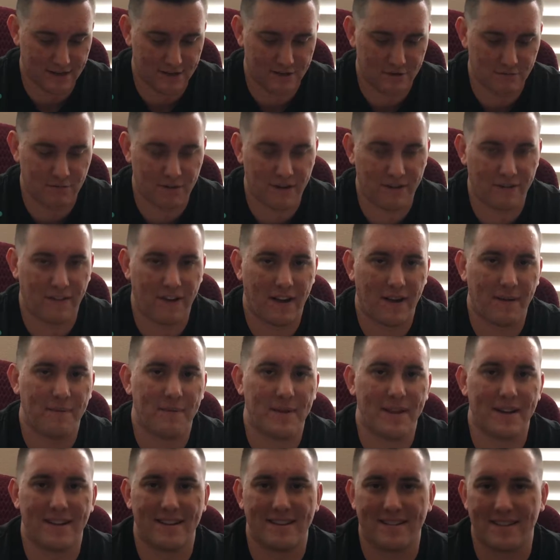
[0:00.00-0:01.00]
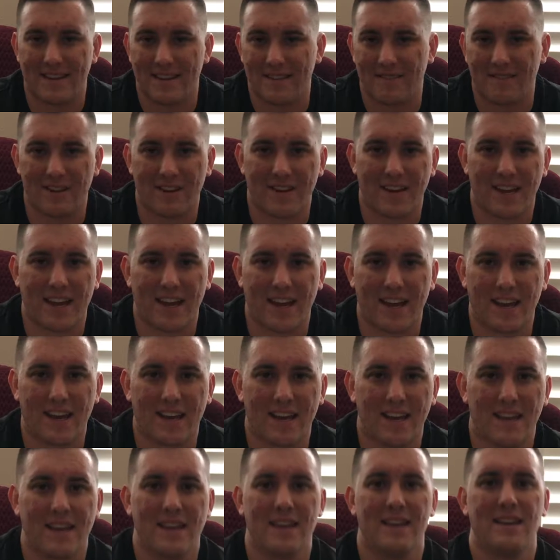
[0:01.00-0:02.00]
25 minutes, give or
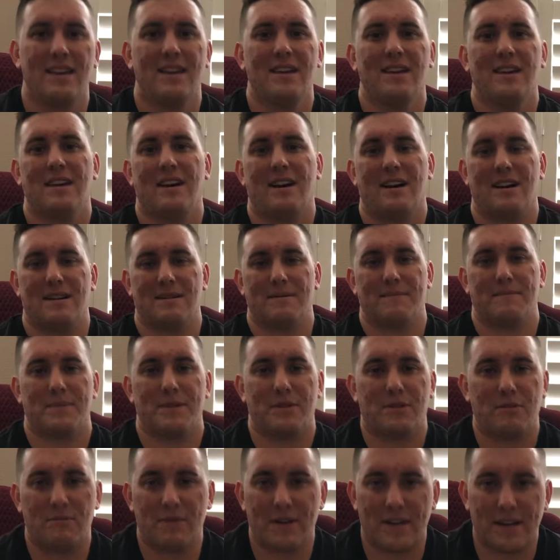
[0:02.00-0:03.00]
take, but